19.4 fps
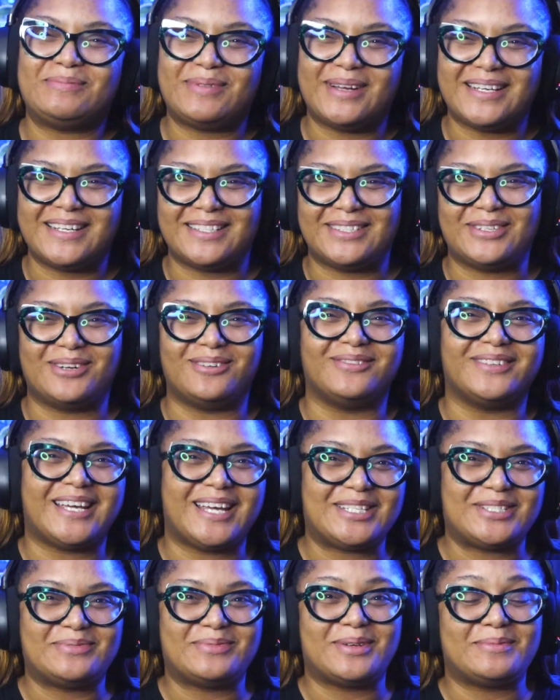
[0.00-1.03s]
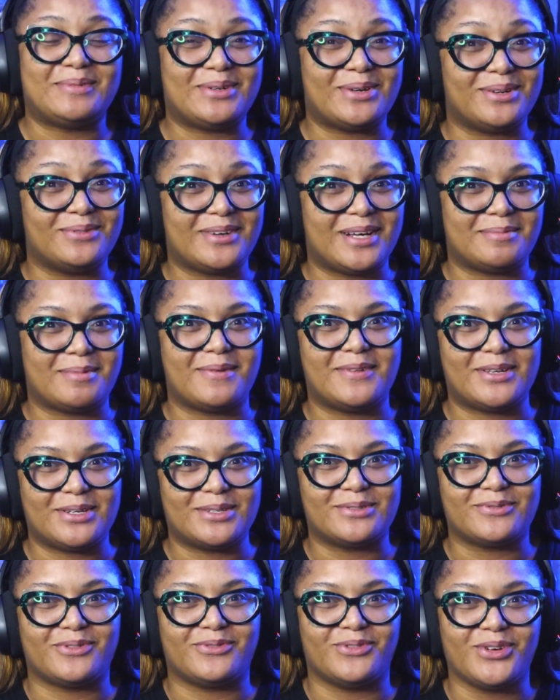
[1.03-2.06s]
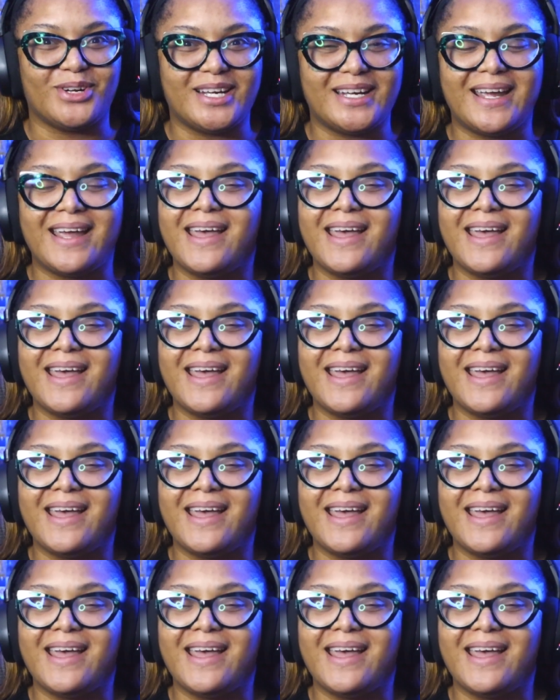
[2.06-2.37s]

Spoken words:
button and the notification bell to be notified of my videos for free.